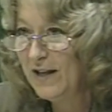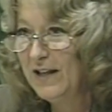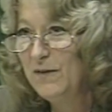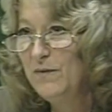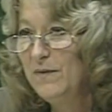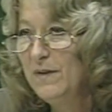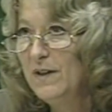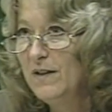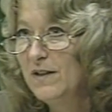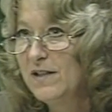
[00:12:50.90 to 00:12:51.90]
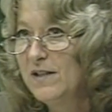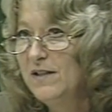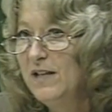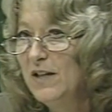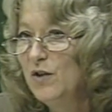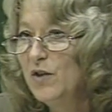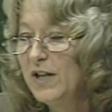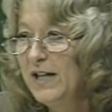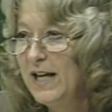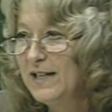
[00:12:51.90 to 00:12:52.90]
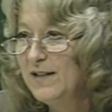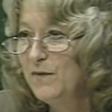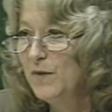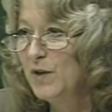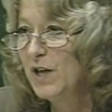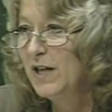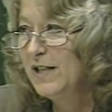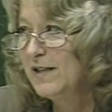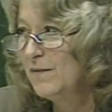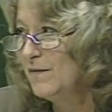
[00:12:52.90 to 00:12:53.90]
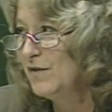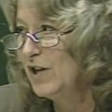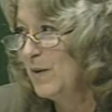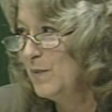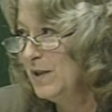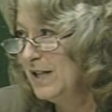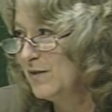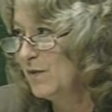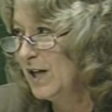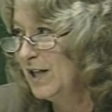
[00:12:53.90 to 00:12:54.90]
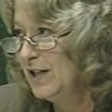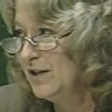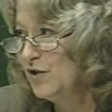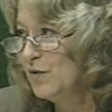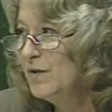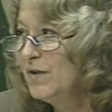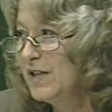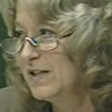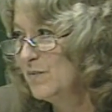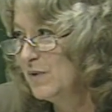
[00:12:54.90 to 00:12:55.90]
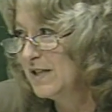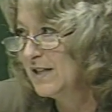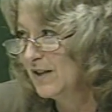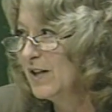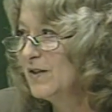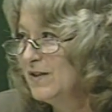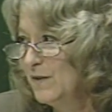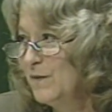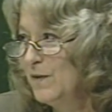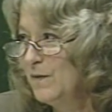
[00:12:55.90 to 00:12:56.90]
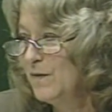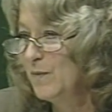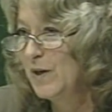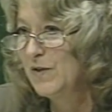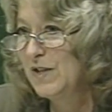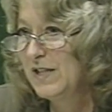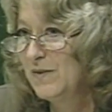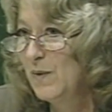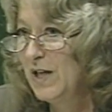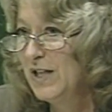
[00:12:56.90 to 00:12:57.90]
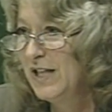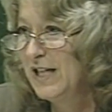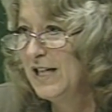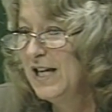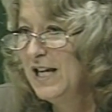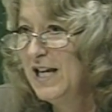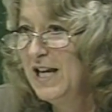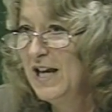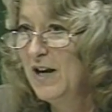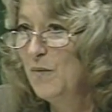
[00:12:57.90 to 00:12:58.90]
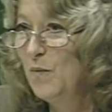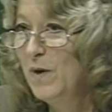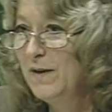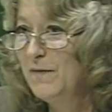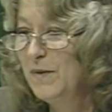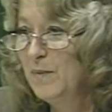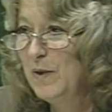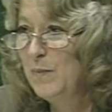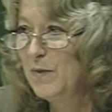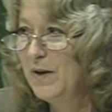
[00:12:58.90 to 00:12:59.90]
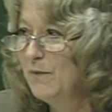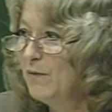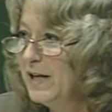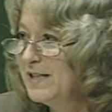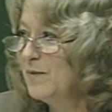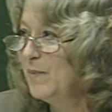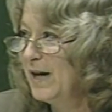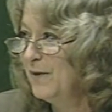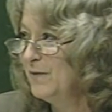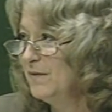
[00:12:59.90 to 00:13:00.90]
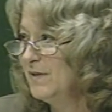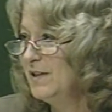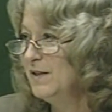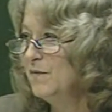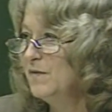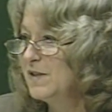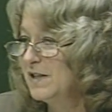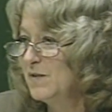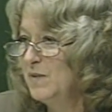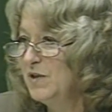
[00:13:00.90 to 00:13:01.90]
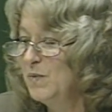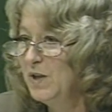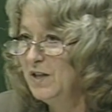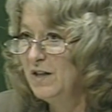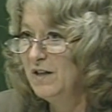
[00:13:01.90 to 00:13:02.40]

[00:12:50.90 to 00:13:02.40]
in in looking at different kinds of Japanese writing, journalism is a little different from ours as well, and. One of the people that writes about the differences between